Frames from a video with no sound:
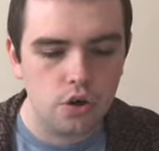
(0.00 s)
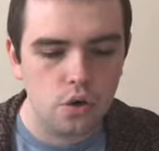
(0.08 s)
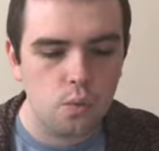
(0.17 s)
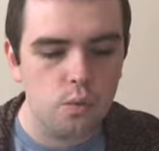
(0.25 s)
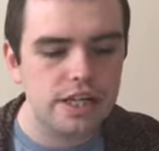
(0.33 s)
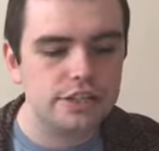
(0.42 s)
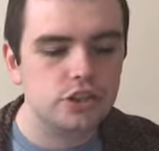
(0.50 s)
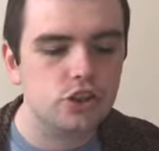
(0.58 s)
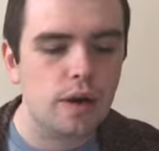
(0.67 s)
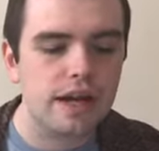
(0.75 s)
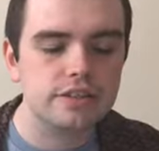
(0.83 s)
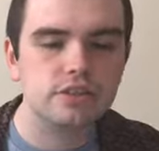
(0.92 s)
Which 2
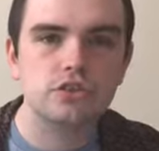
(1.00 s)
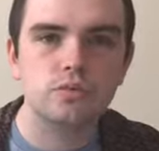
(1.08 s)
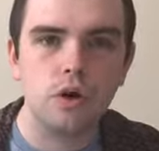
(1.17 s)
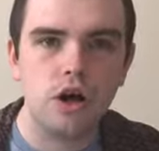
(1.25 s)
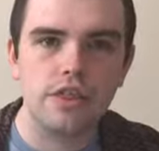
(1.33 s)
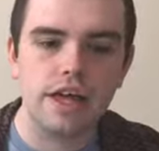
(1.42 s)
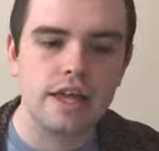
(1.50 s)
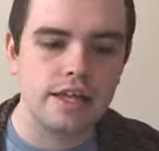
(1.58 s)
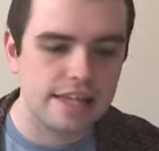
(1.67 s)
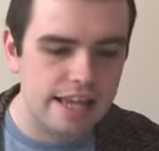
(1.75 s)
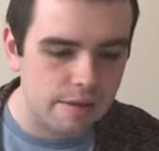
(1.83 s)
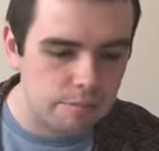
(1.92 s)
actors were they? And
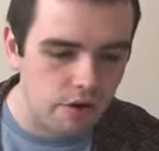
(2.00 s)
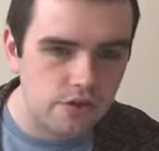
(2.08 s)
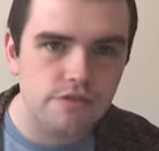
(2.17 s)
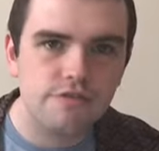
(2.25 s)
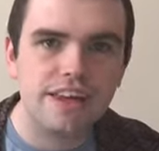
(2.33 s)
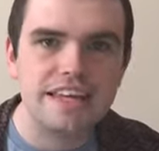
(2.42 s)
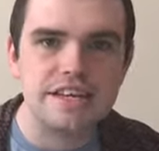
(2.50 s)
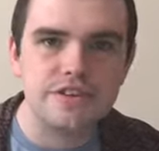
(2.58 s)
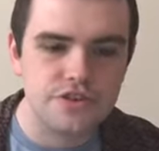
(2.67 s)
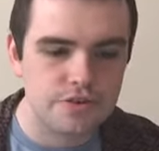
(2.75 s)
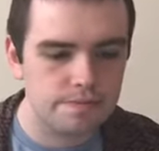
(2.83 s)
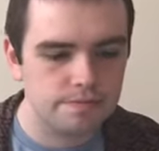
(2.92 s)
you get a point for each.